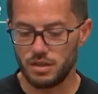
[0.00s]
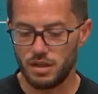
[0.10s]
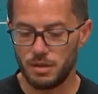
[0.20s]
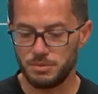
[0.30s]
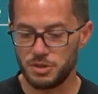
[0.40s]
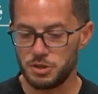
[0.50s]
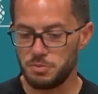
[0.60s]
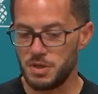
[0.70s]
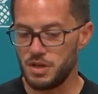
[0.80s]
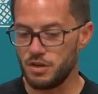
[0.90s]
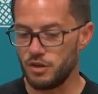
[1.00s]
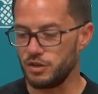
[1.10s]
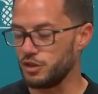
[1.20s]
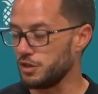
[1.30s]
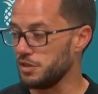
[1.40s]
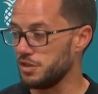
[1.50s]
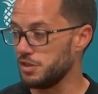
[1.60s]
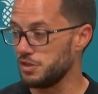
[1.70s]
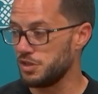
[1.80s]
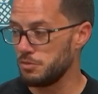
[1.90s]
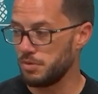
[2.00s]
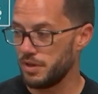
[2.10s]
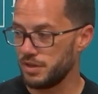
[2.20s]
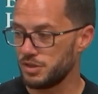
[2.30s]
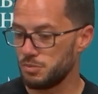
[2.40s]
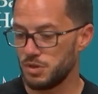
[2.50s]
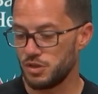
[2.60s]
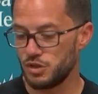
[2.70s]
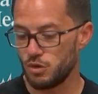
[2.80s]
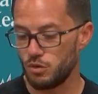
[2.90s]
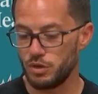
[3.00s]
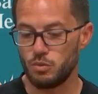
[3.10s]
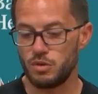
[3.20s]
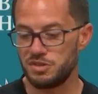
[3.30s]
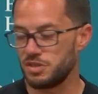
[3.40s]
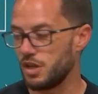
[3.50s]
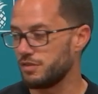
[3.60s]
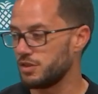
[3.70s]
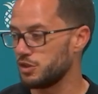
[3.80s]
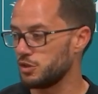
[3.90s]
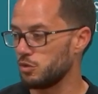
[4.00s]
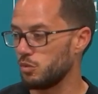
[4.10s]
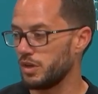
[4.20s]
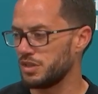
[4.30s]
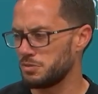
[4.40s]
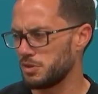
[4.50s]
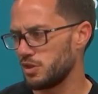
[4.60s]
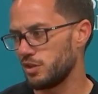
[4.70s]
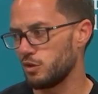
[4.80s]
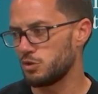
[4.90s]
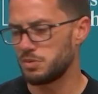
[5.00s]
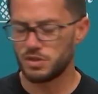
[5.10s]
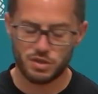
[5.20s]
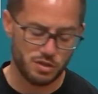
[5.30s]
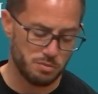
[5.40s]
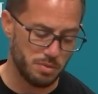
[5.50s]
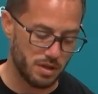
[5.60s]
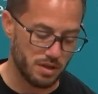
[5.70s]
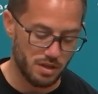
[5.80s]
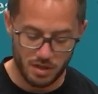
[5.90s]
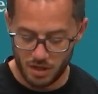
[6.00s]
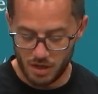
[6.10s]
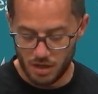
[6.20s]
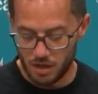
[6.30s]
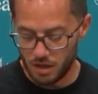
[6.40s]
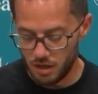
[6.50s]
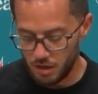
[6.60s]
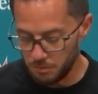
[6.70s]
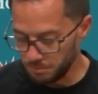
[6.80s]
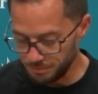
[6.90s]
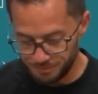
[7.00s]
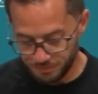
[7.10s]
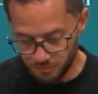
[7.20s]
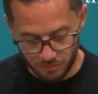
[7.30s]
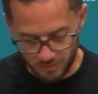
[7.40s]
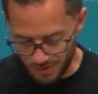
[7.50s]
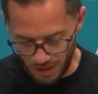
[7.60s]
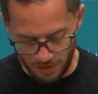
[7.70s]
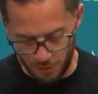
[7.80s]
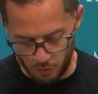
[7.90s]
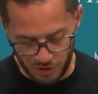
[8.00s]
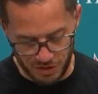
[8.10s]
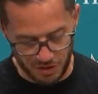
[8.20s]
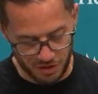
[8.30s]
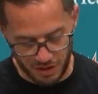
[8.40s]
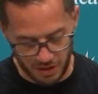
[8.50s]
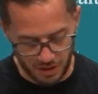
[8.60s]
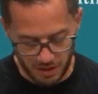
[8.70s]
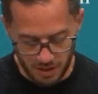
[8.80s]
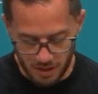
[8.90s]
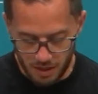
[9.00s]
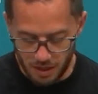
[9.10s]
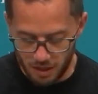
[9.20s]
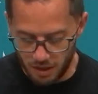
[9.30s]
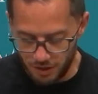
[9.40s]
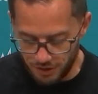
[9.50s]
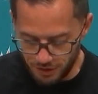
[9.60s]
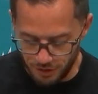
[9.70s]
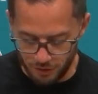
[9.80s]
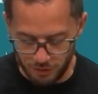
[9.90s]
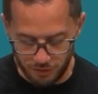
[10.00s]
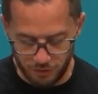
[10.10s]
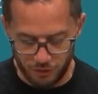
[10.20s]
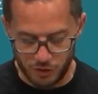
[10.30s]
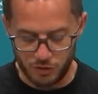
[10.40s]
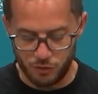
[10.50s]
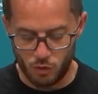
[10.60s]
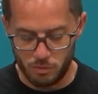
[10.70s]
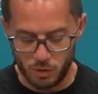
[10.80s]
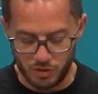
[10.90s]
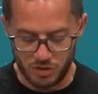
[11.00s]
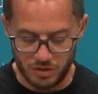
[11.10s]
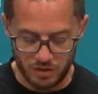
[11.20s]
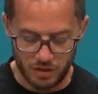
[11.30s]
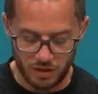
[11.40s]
up to speed on your contingency plans, because you're only one soft tissue away, especially at those positions. But I have no reason to think, first and foremost,